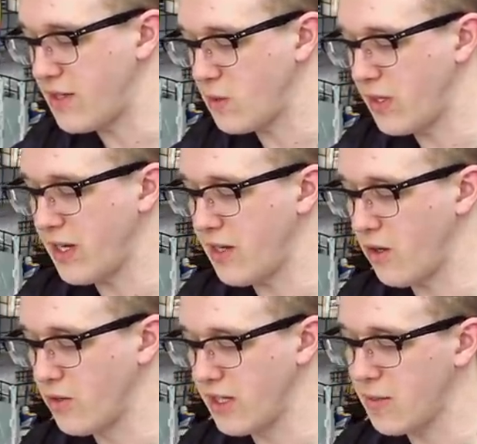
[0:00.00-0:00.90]
This one, again,
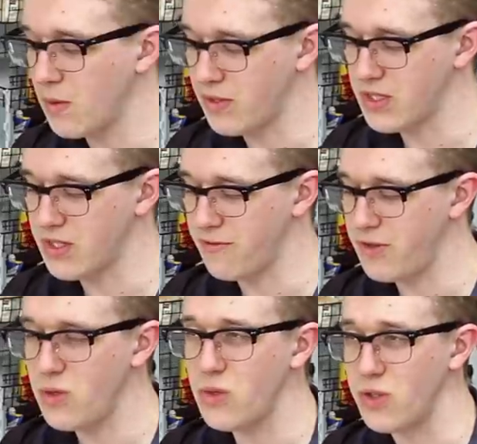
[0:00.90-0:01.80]
only coming with just a
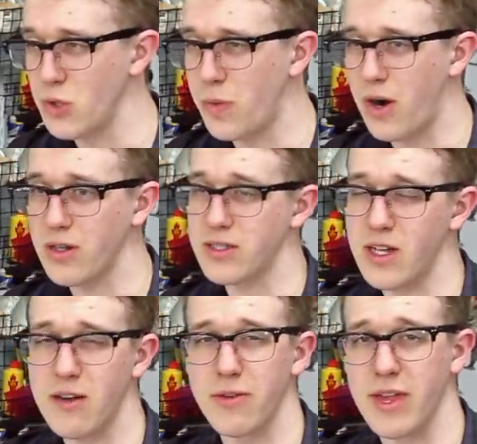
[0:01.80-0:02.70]
few new parts
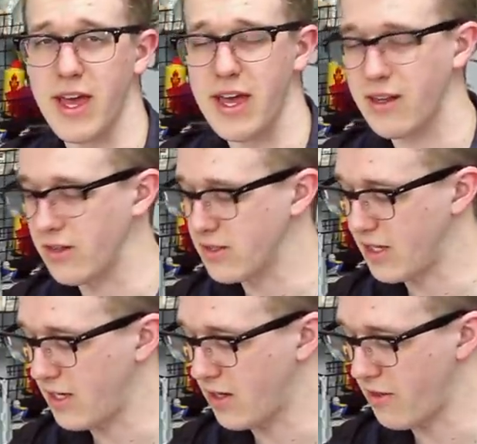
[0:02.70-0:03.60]
there for the head, it looks like.